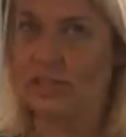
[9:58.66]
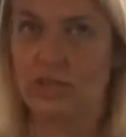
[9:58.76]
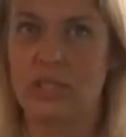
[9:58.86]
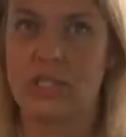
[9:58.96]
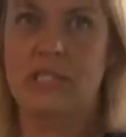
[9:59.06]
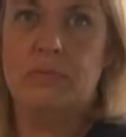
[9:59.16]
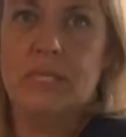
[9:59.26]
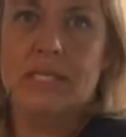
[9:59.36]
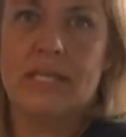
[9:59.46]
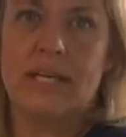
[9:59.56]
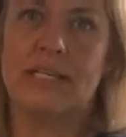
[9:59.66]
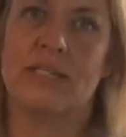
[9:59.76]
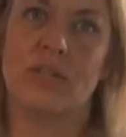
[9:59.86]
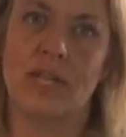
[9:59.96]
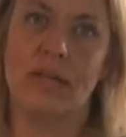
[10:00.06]
sort of steam inside it,
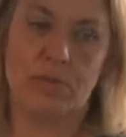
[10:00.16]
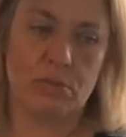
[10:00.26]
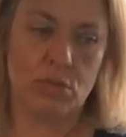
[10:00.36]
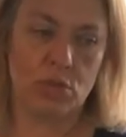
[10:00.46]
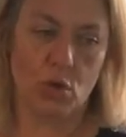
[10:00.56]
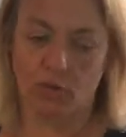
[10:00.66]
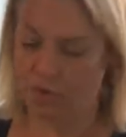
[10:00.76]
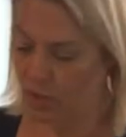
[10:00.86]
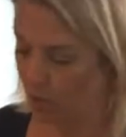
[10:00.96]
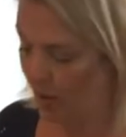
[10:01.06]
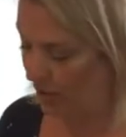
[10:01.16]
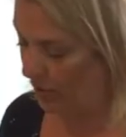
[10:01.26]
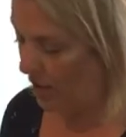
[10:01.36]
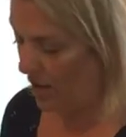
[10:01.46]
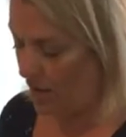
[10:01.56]
so it keeps them soft as well.
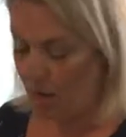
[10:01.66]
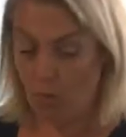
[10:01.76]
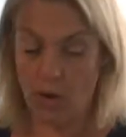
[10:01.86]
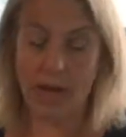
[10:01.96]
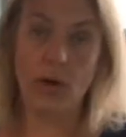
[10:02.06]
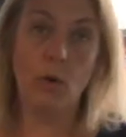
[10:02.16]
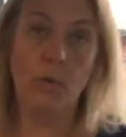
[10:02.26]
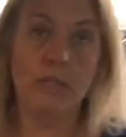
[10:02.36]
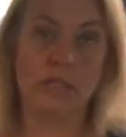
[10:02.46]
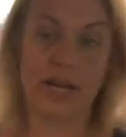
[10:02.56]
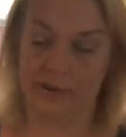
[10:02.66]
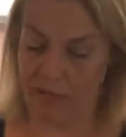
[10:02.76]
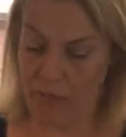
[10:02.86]
And what I always serve the